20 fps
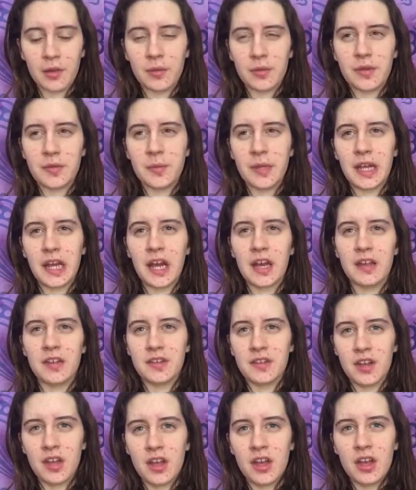It was
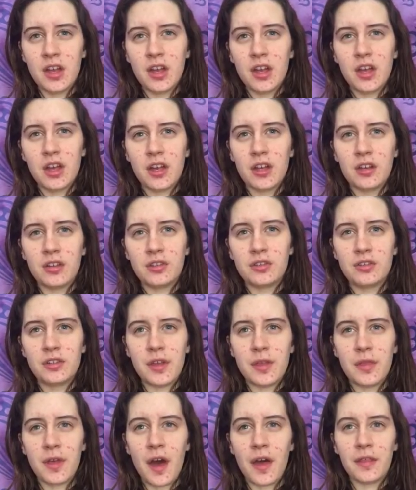because
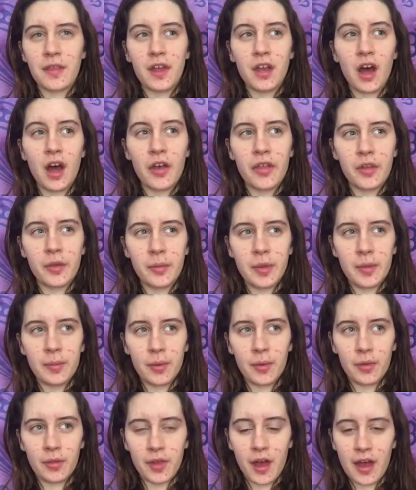she thought that other
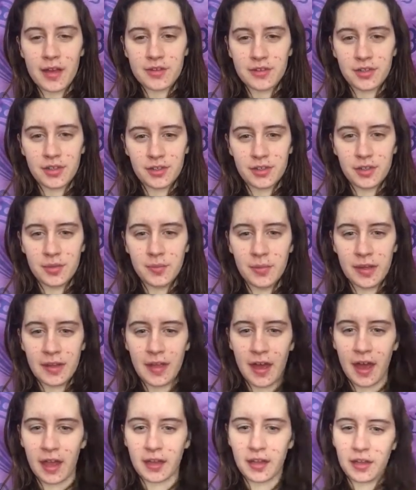people thought she should be
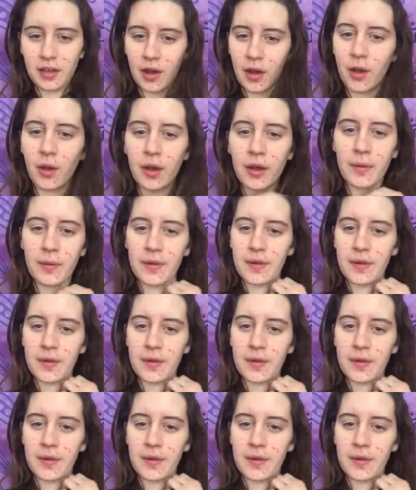that. You know,